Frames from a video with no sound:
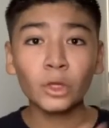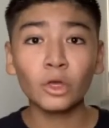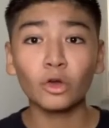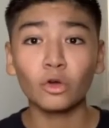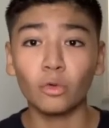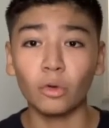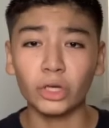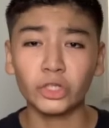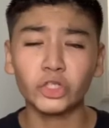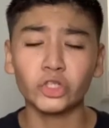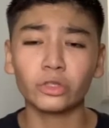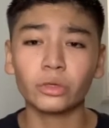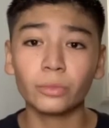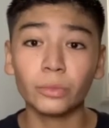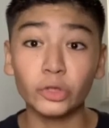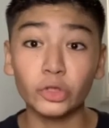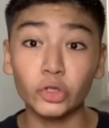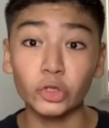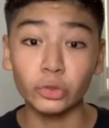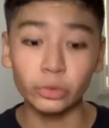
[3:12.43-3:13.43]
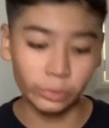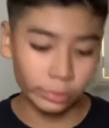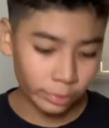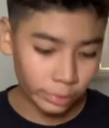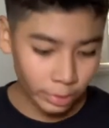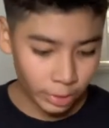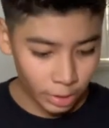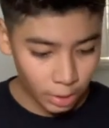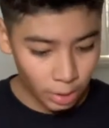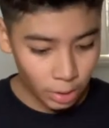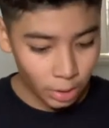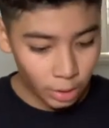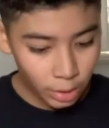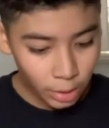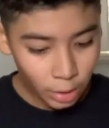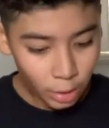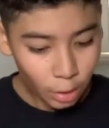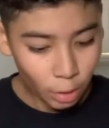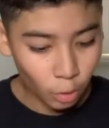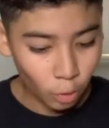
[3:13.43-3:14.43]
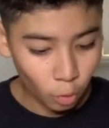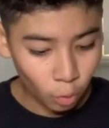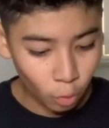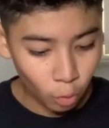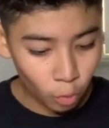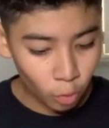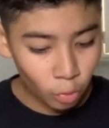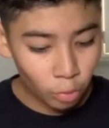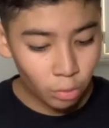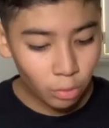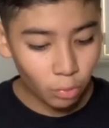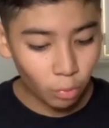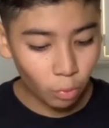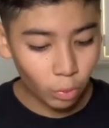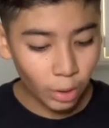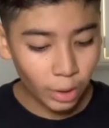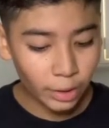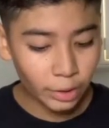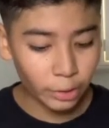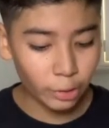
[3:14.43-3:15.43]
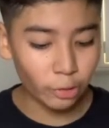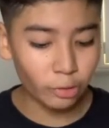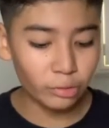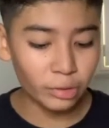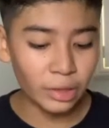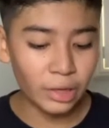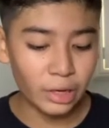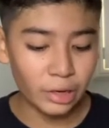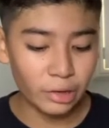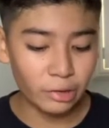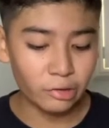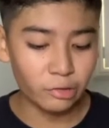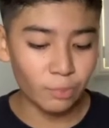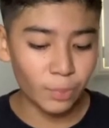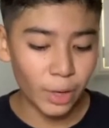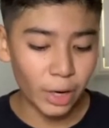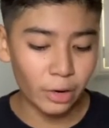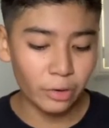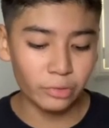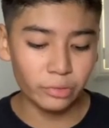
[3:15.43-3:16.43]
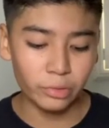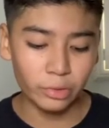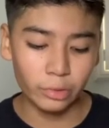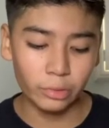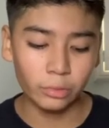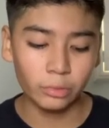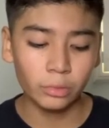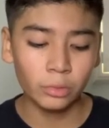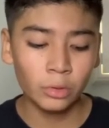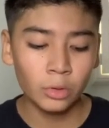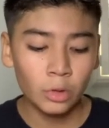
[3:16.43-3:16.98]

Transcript: Question number two. What currently inspires you?